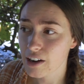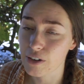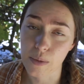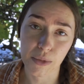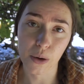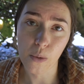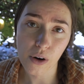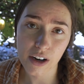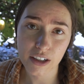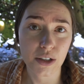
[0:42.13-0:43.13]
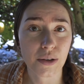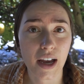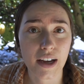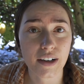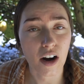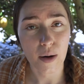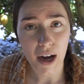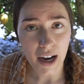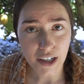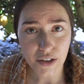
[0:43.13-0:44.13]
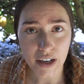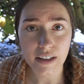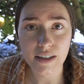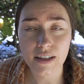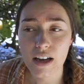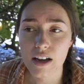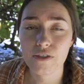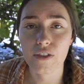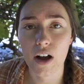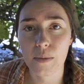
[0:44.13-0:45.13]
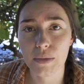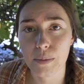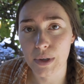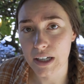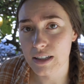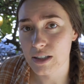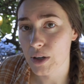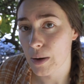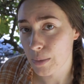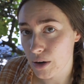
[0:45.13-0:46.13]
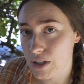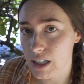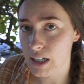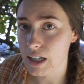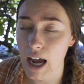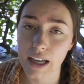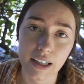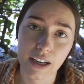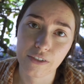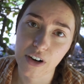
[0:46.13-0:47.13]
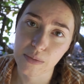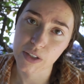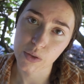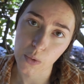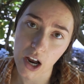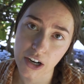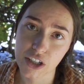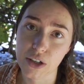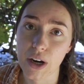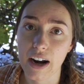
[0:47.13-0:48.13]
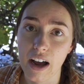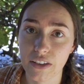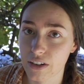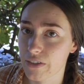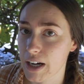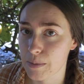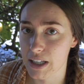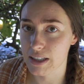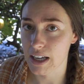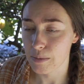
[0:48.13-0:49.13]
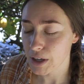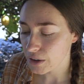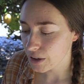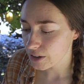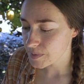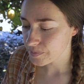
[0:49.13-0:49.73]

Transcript: From the corn, you get carbohydrates. From the beans, you get protein, and then from the squash, you get other vitamins and minerals.